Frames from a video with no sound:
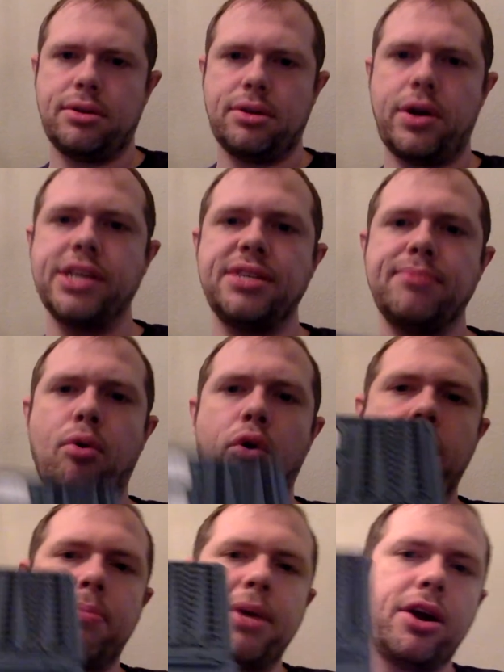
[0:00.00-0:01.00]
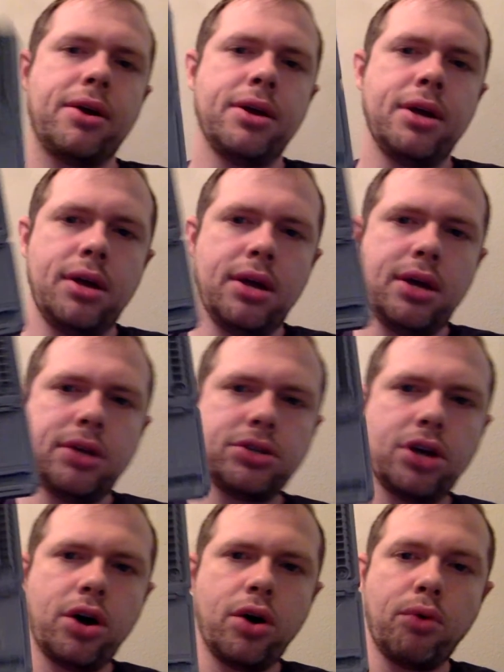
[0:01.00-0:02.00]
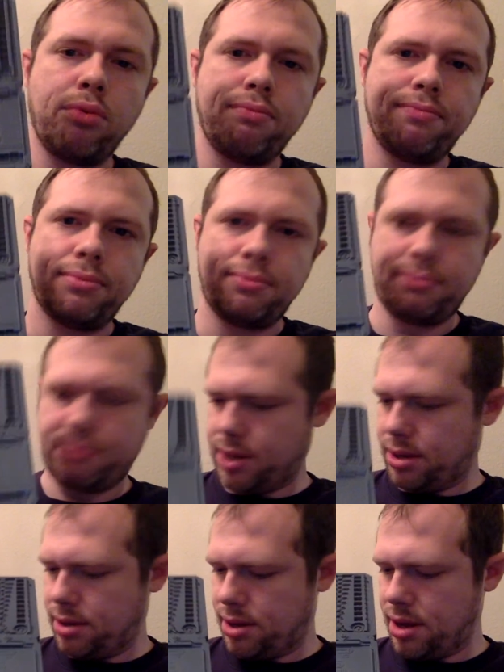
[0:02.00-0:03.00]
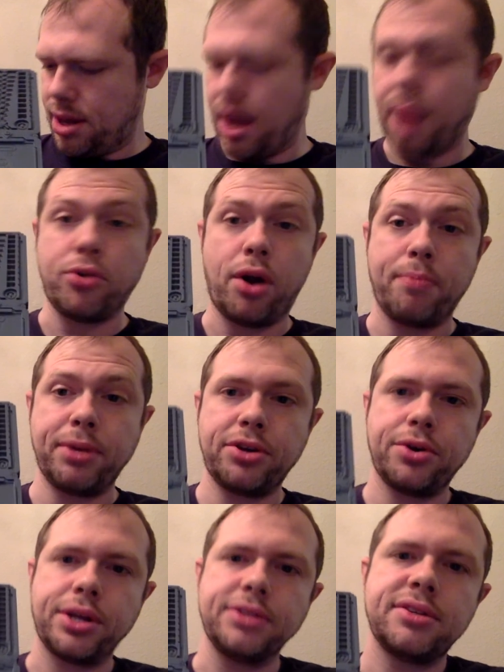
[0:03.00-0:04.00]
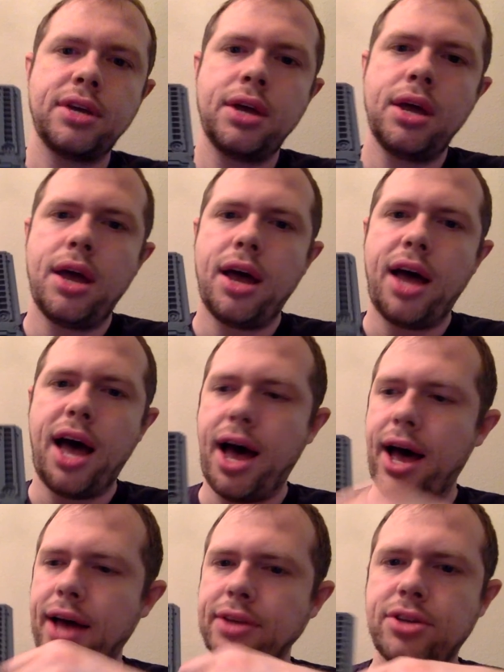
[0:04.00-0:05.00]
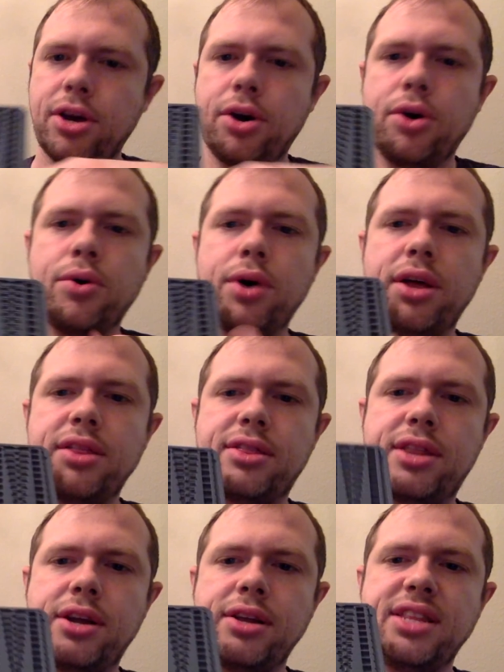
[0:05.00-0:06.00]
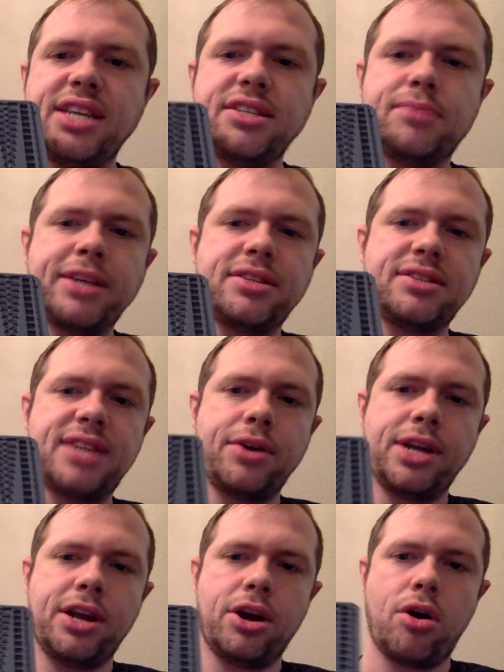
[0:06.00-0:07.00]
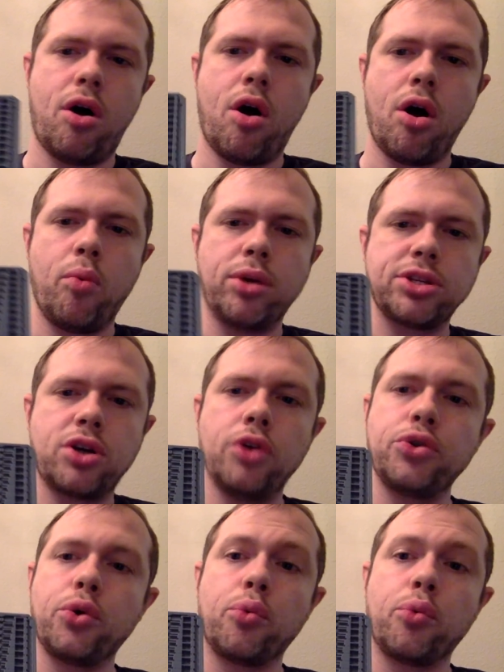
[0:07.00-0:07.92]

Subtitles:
crazy board up here. So I'm dropping tokens. So these spaces down here are what's called your